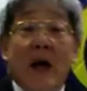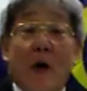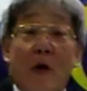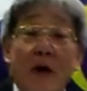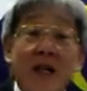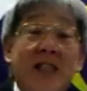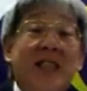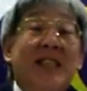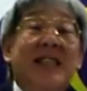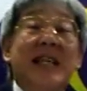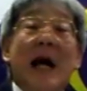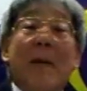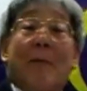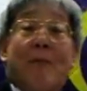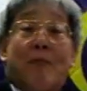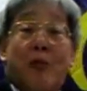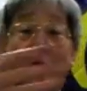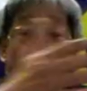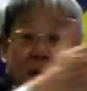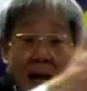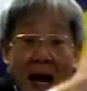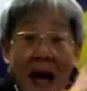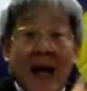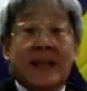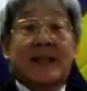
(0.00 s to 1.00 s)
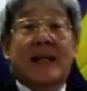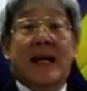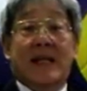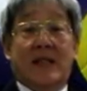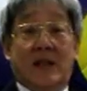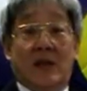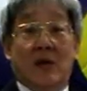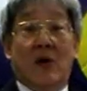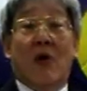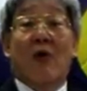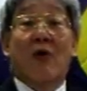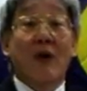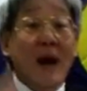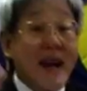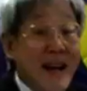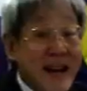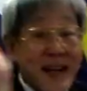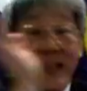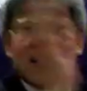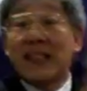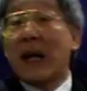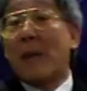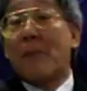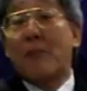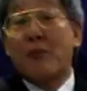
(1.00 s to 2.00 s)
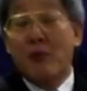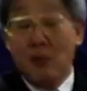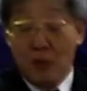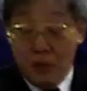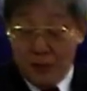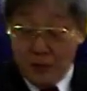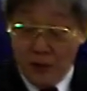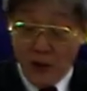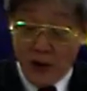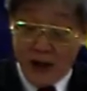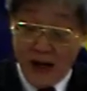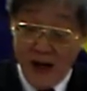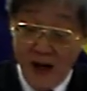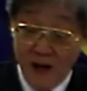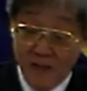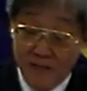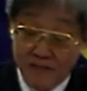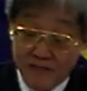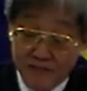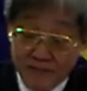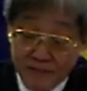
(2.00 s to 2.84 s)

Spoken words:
already subpool the assets already, okay?